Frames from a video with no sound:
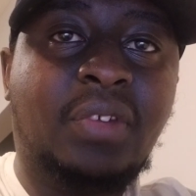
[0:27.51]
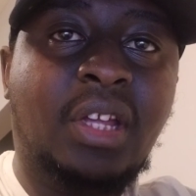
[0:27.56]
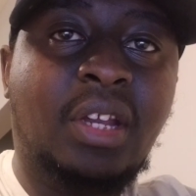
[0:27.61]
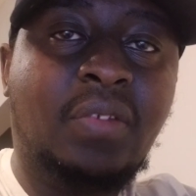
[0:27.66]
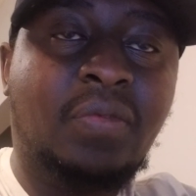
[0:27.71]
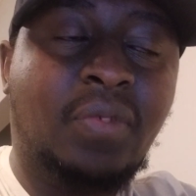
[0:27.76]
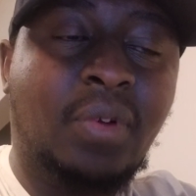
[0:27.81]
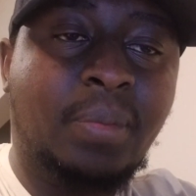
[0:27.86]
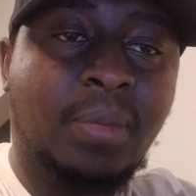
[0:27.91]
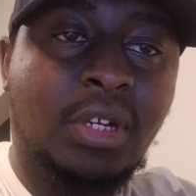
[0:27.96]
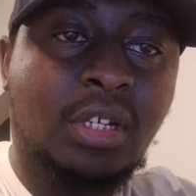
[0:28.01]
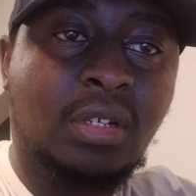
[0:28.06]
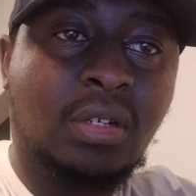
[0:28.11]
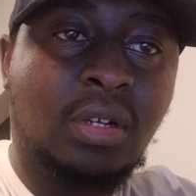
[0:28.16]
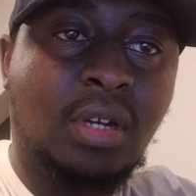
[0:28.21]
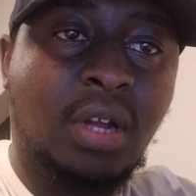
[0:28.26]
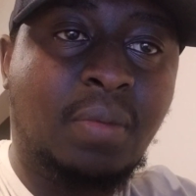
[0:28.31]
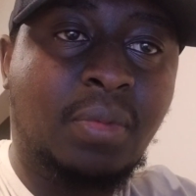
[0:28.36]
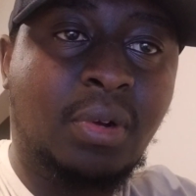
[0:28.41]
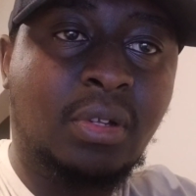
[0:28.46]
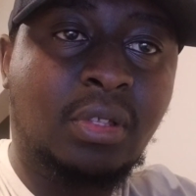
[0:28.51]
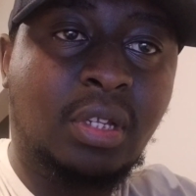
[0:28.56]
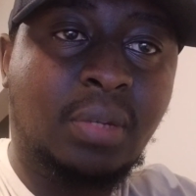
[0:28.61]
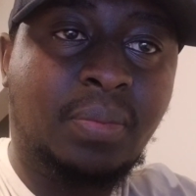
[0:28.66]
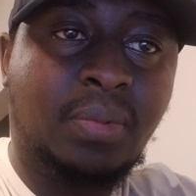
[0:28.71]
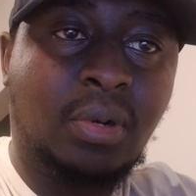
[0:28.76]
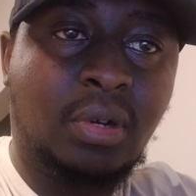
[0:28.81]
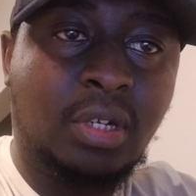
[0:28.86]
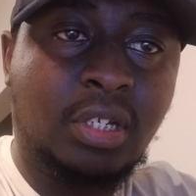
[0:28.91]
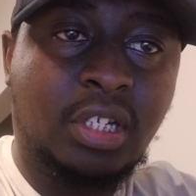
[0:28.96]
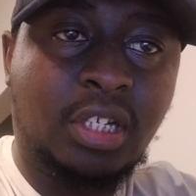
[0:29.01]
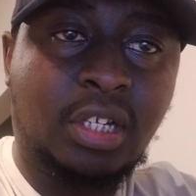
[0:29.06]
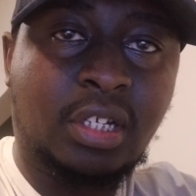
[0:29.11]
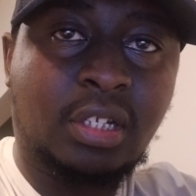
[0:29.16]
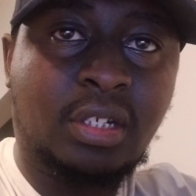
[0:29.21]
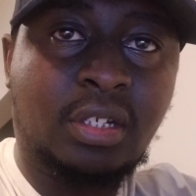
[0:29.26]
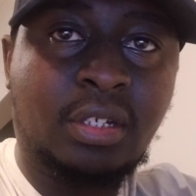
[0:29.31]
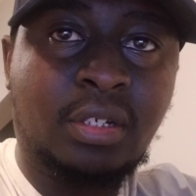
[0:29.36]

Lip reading: information about the project.